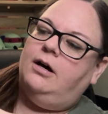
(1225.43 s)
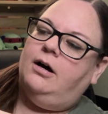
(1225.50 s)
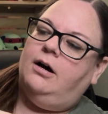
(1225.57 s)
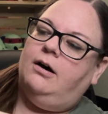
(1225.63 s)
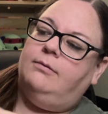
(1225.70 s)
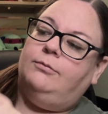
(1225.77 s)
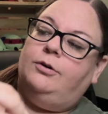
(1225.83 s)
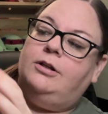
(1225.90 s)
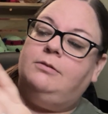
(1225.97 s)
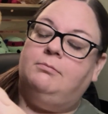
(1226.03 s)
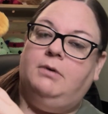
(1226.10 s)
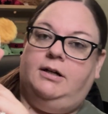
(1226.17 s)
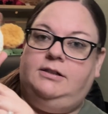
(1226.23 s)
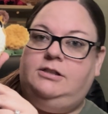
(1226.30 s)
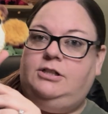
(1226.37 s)
With
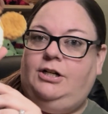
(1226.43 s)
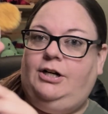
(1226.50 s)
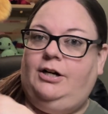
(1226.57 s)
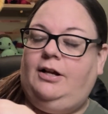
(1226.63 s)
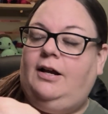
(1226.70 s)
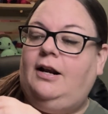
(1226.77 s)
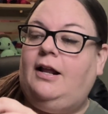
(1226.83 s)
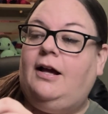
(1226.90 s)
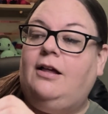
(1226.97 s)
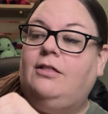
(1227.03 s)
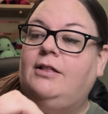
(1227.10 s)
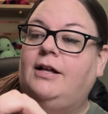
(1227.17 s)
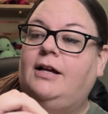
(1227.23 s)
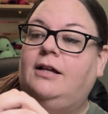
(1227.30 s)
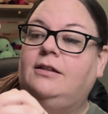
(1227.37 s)
mustard. And I
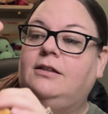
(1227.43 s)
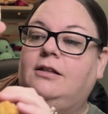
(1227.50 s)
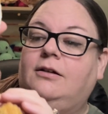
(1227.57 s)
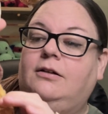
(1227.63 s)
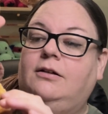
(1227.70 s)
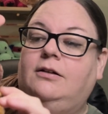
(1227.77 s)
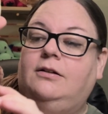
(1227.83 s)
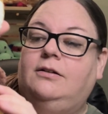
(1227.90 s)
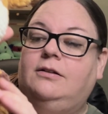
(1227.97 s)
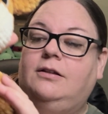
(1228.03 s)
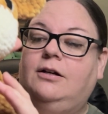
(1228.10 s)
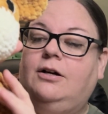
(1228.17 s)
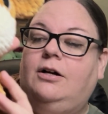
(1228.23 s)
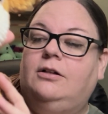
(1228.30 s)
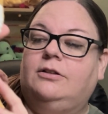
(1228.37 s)
think the
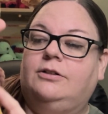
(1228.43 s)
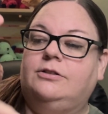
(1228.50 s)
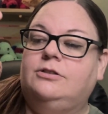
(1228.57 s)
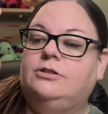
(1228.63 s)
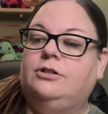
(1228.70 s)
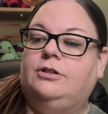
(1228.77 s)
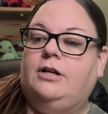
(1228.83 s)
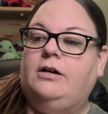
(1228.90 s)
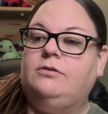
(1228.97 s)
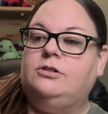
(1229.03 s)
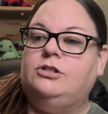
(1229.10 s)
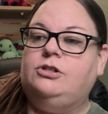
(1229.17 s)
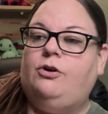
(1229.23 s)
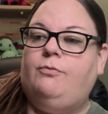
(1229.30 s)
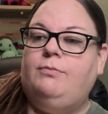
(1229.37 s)
colors turned out
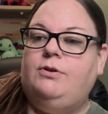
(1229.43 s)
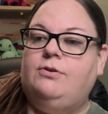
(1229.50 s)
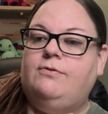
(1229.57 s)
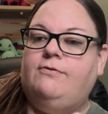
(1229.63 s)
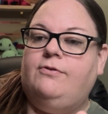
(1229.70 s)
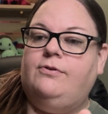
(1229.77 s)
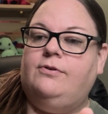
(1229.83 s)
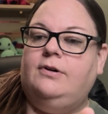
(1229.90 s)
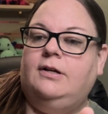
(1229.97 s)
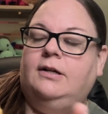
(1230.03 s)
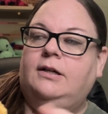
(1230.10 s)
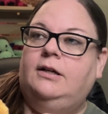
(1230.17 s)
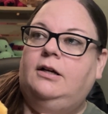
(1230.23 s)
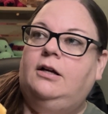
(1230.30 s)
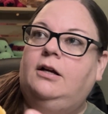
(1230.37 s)
so beautiful.
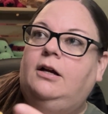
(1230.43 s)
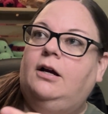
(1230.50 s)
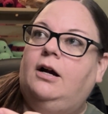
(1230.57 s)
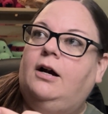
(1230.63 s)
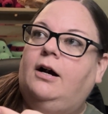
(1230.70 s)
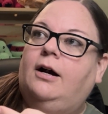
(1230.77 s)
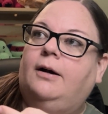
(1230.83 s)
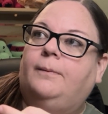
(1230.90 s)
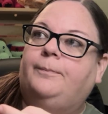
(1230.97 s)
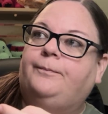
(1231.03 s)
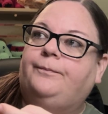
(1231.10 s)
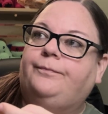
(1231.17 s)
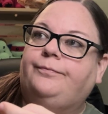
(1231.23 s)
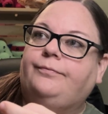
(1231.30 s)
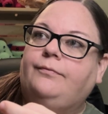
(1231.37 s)
Um,
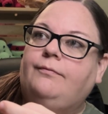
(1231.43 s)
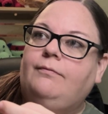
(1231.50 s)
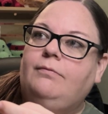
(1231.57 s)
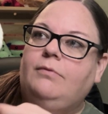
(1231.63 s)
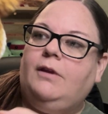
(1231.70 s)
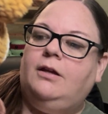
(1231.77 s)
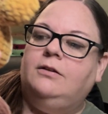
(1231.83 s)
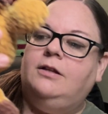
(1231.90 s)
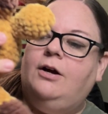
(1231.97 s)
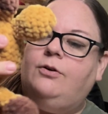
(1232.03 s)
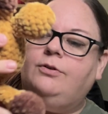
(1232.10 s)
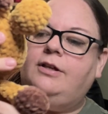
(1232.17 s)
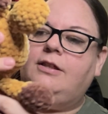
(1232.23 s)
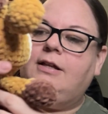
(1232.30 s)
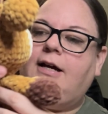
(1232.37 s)
the
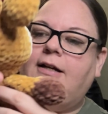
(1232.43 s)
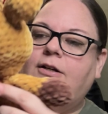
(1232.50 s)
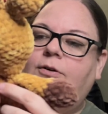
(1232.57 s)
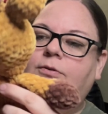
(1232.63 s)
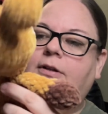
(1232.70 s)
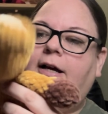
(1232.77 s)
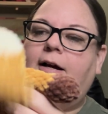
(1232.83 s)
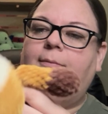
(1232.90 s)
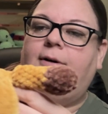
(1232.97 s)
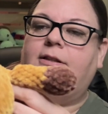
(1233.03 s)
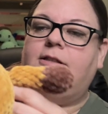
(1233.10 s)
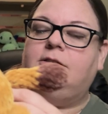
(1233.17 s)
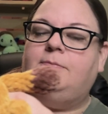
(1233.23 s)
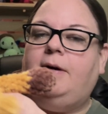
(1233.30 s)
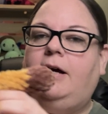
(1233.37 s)
only thing I don't like
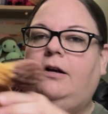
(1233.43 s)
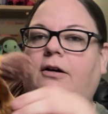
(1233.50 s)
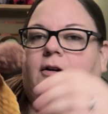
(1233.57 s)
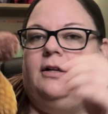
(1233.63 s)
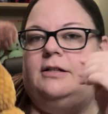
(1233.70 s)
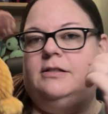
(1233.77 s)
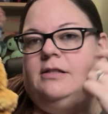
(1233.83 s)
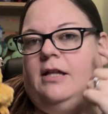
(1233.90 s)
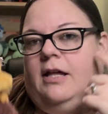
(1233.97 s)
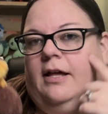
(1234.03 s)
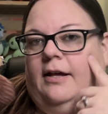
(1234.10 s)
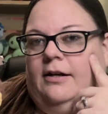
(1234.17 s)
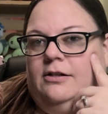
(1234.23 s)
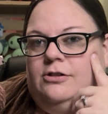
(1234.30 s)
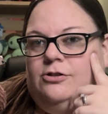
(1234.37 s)
about this pattern is the
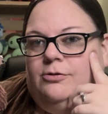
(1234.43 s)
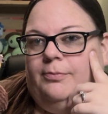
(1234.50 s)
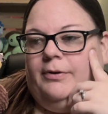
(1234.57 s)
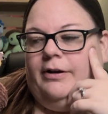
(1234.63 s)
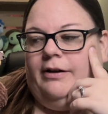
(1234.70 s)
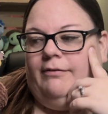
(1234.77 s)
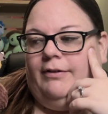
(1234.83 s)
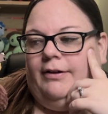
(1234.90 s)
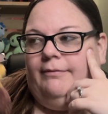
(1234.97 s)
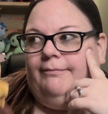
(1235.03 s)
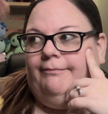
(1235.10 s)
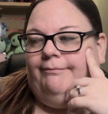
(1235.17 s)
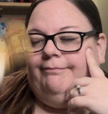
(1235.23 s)
head is super heavy.